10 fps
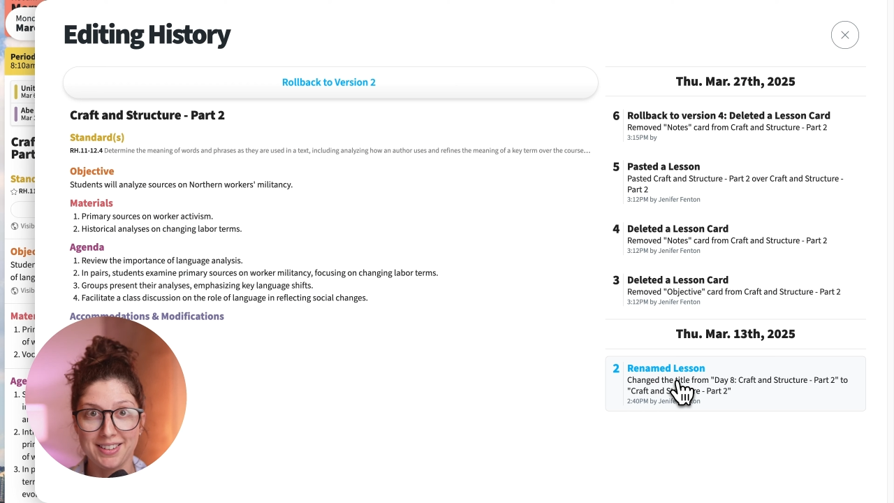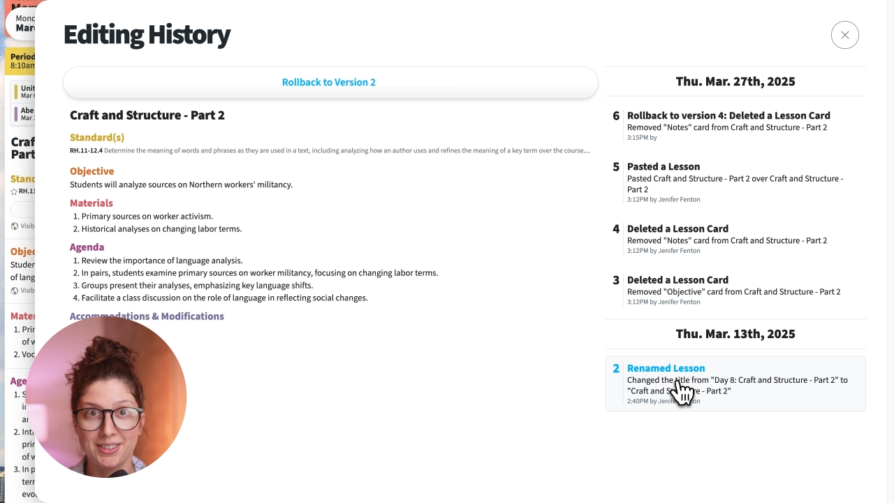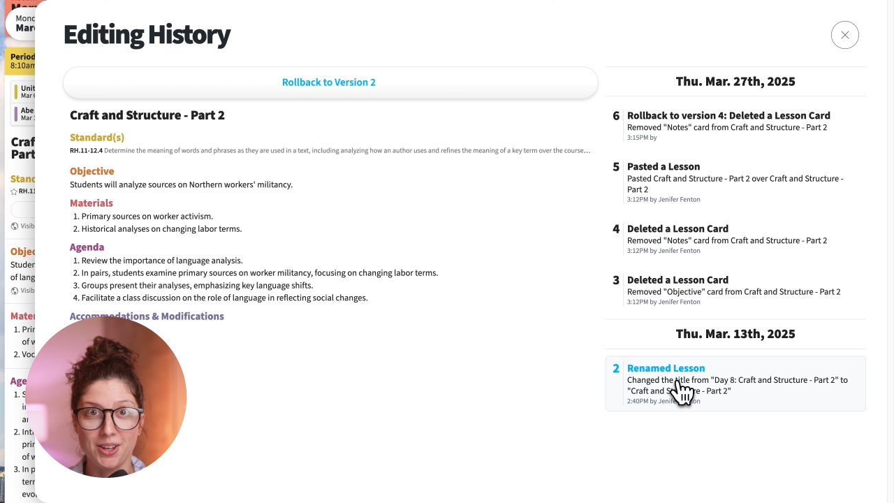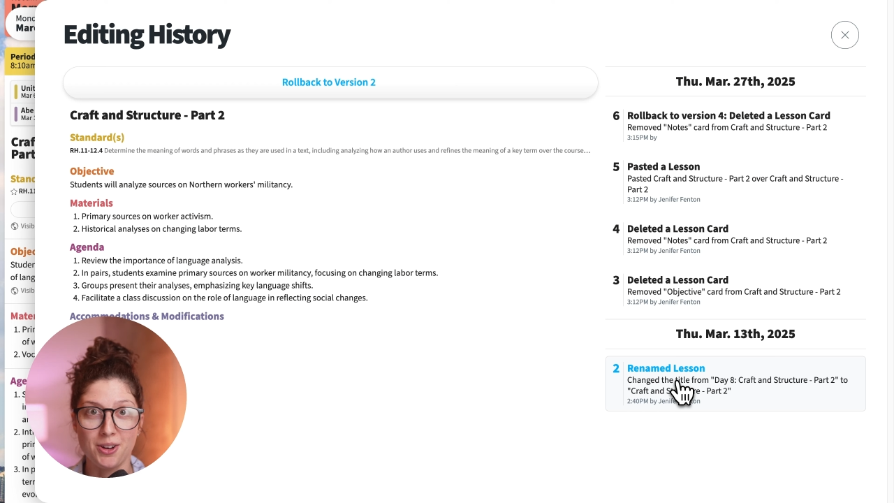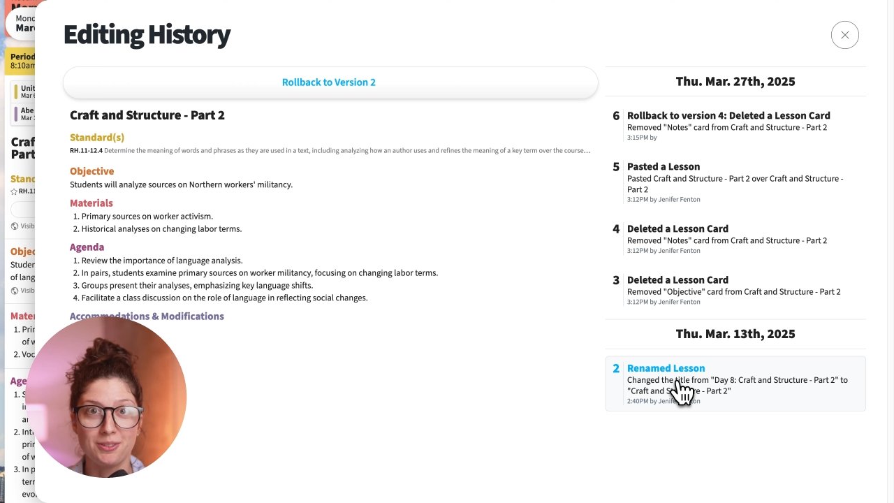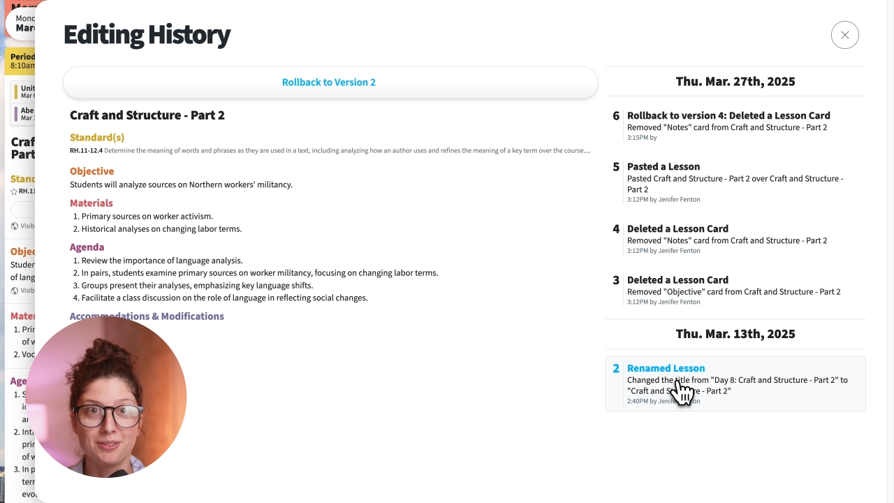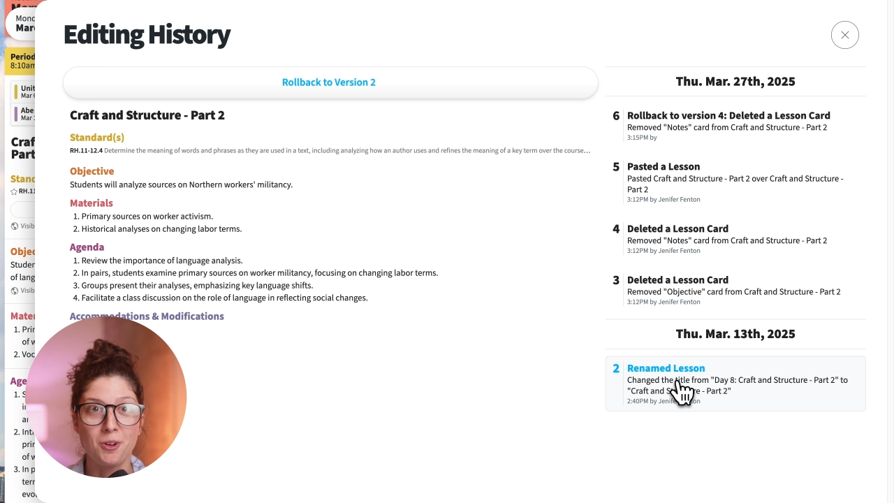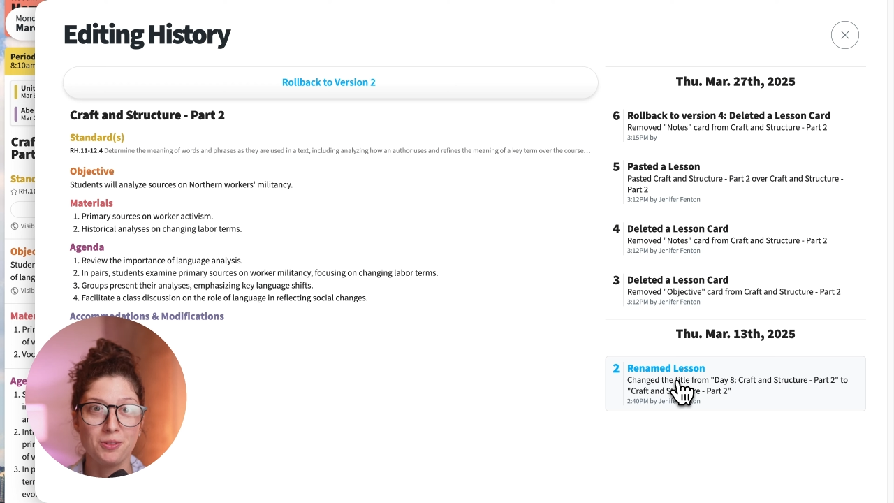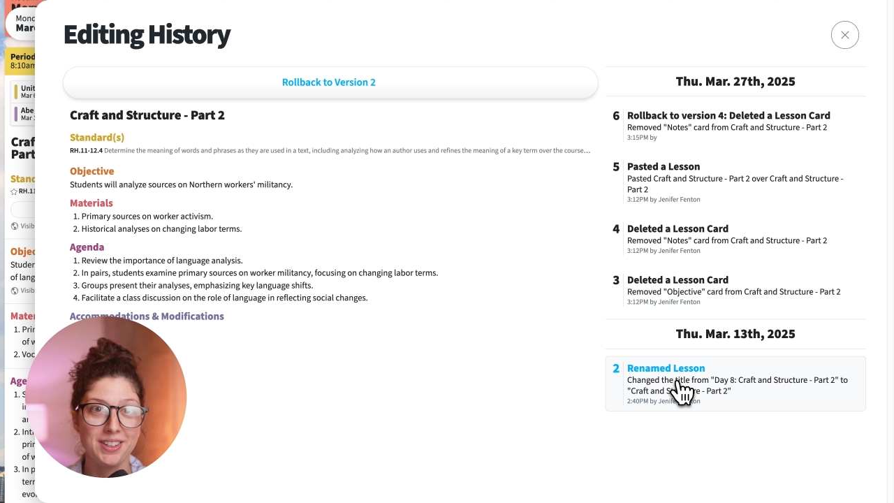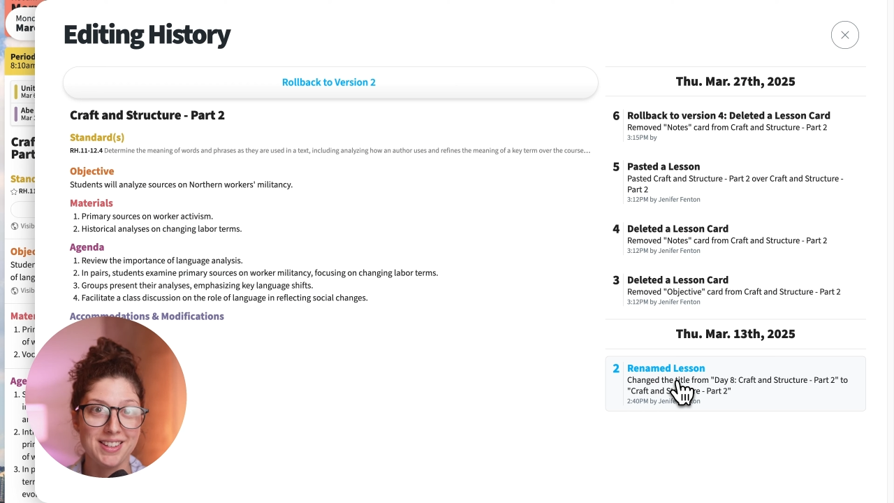So
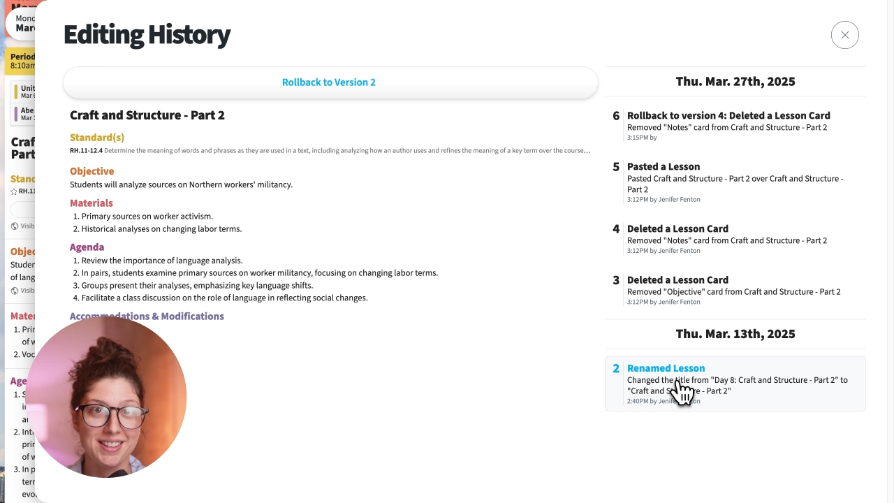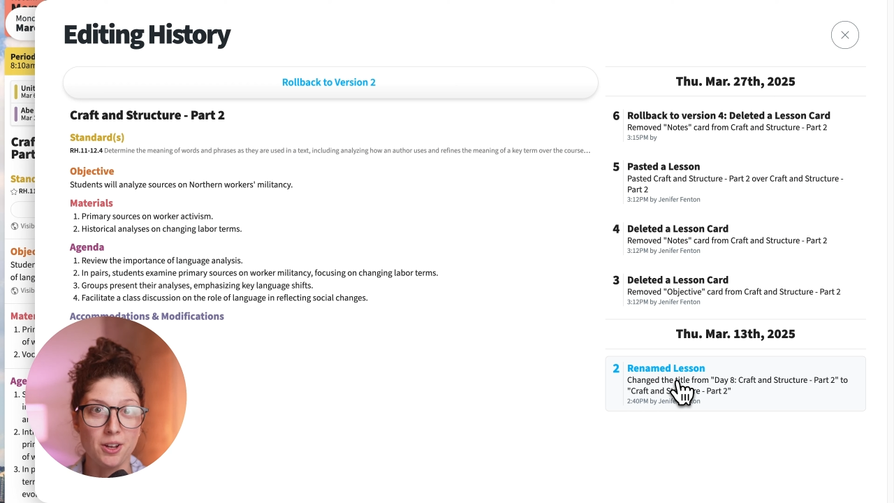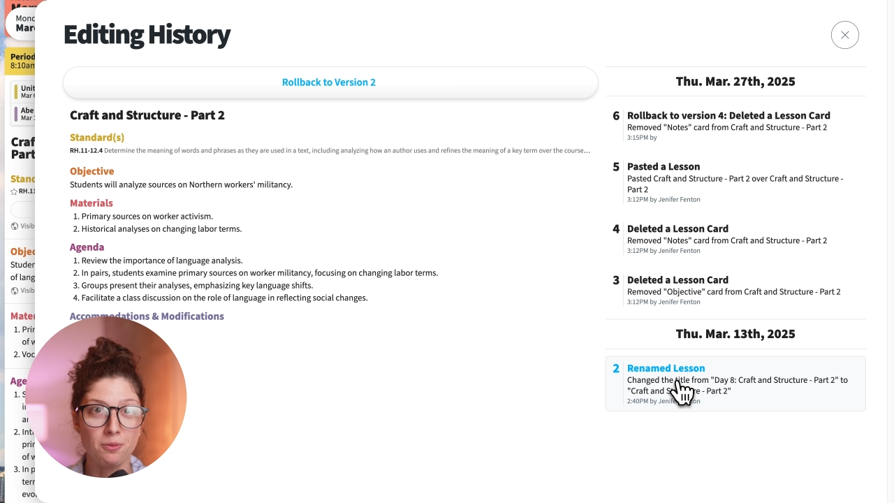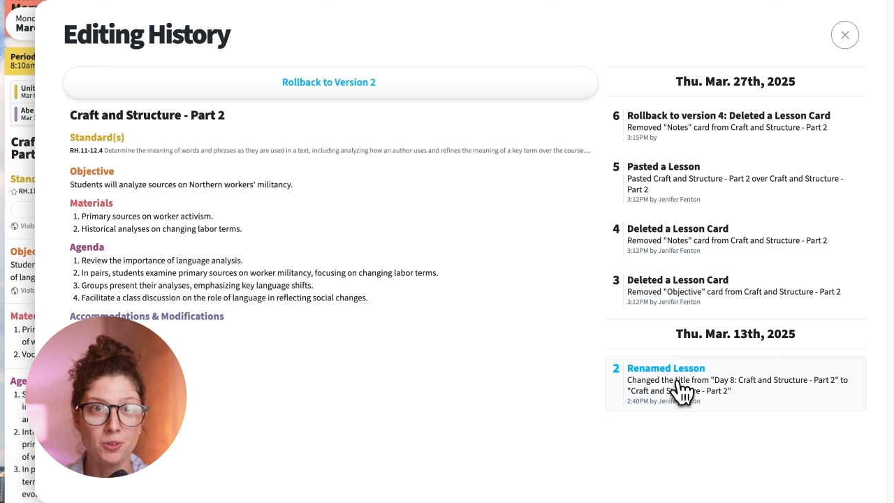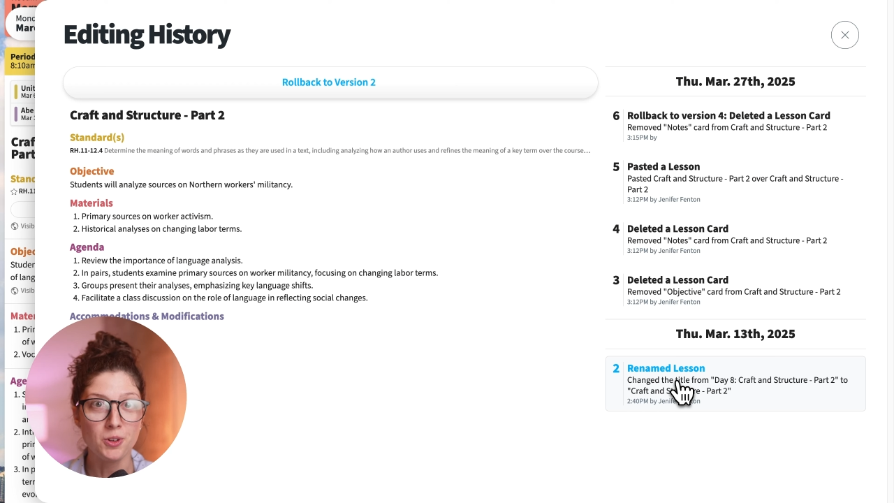hopefully that's helpful.